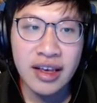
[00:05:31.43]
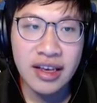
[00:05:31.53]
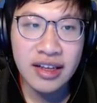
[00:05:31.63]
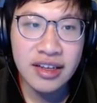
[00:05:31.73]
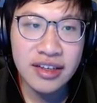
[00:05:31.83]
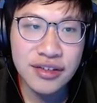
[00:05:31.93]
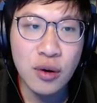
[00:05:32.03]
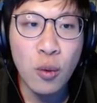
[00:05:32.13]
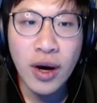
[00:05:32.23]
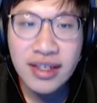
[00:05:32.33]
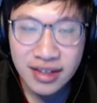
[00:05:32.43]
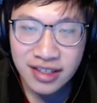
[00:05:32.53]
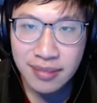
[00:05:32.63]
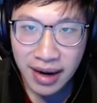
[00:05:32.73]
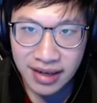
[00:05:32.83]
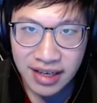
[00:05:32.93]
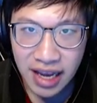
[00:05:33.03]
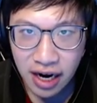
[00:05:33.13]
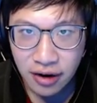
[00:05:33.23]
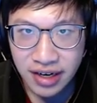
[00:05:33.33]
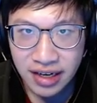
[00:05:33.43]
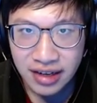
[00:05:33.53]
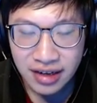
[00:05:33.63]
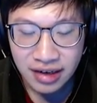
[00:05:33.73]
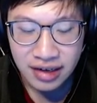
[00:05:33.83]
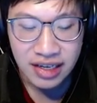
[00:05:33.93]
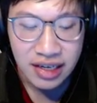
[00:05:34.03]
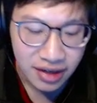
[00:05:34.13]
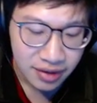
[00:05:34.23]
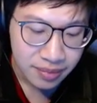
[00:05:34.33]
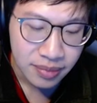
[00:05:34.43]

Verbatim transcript: it is what does my carry need?